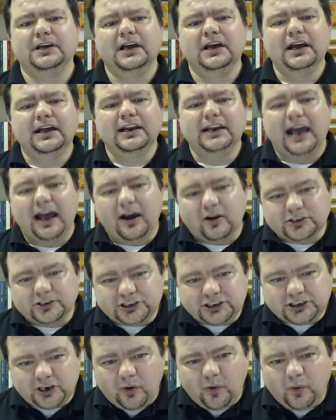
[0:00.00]
Now
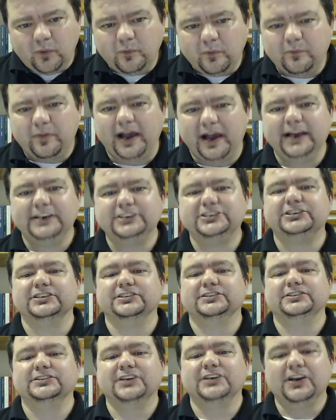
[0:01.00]
show
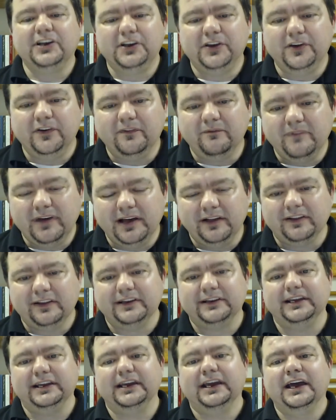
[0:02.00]
patience,
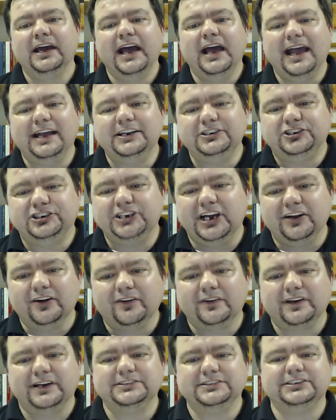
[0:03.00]
humility, and
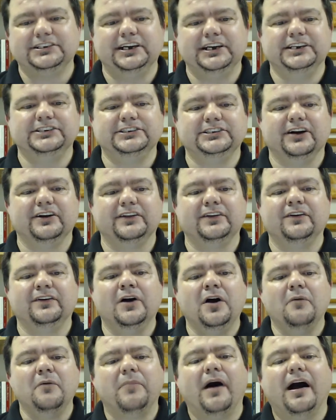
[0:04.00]
gentleness to each other
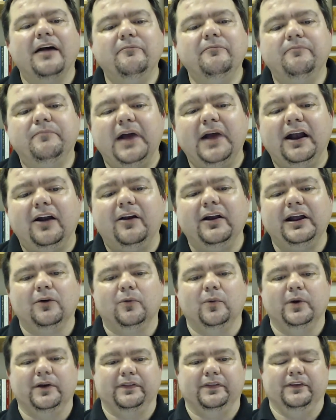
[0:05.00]
by bearing
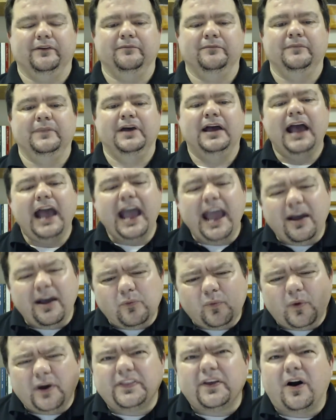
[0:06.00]
with them.
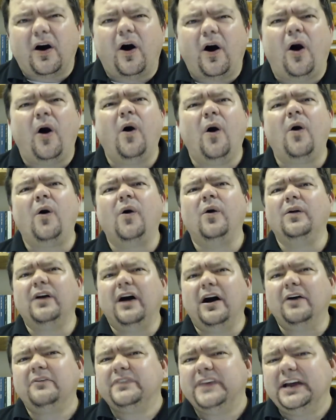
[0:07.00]
And with all
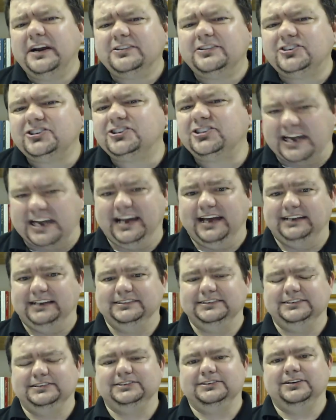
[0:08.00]
of their
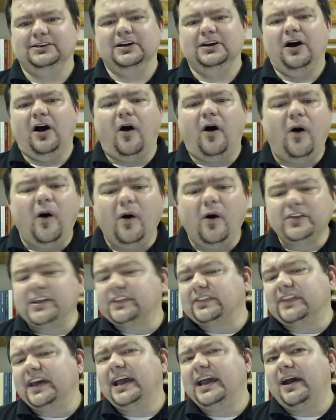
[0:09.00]
sins, all
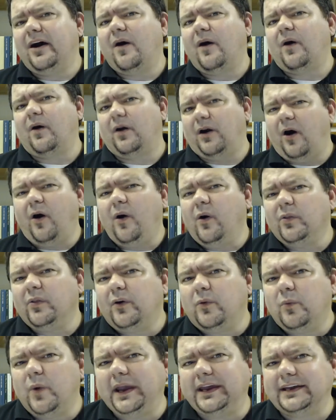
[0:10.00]
they are, all the
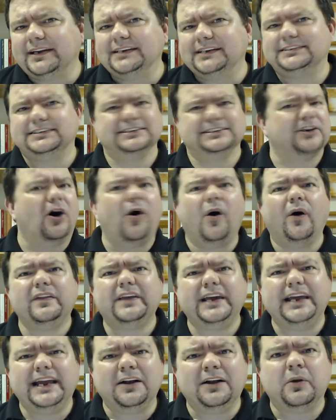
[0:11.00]
weaknesses, all
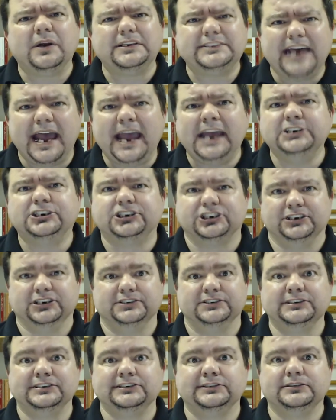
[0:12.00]
the
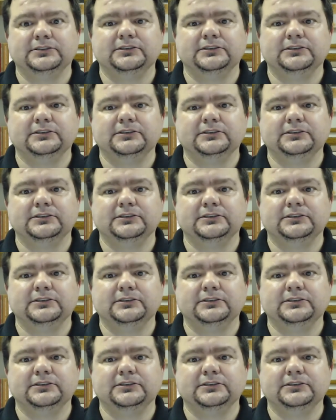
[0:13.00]
irritations,